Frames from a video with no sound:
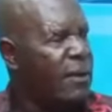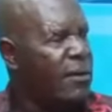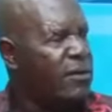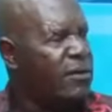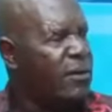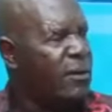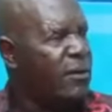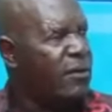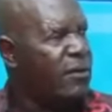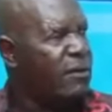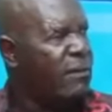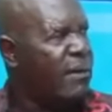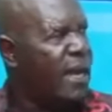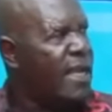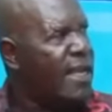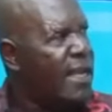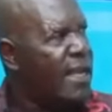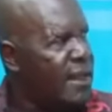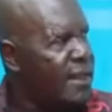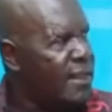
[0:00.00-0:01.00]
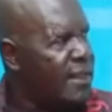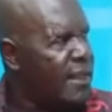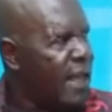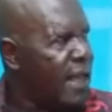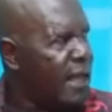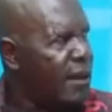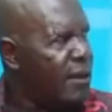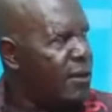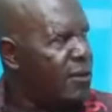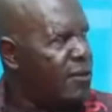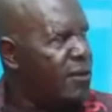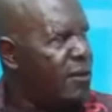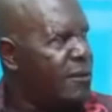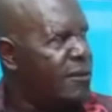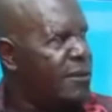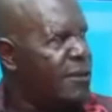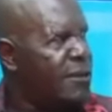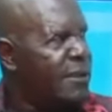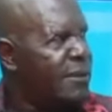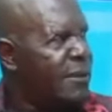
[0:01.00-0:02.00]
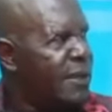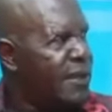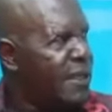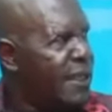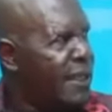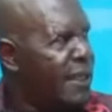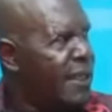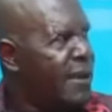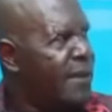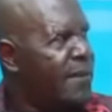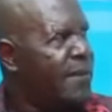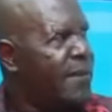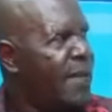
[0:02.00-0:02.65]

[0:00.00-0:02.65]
a lot of mileage, a lot of sympathy.